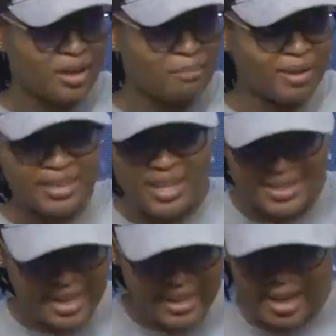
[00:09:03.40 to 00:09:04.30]
but there
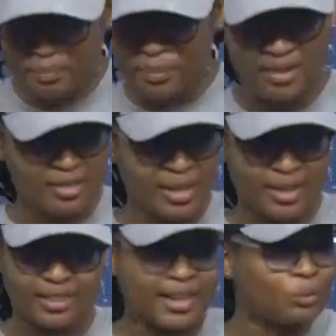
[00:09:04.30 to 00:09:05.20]
is a gap in there,
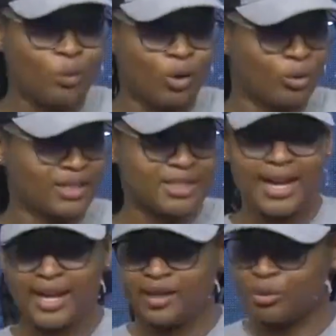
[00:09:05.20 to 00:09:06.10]
that wall won't
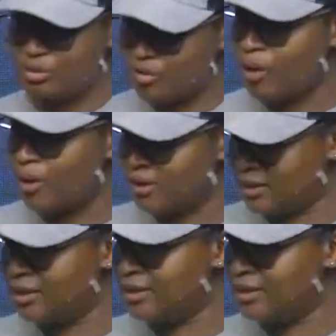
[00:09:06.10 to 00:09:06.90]
stand, it will fall.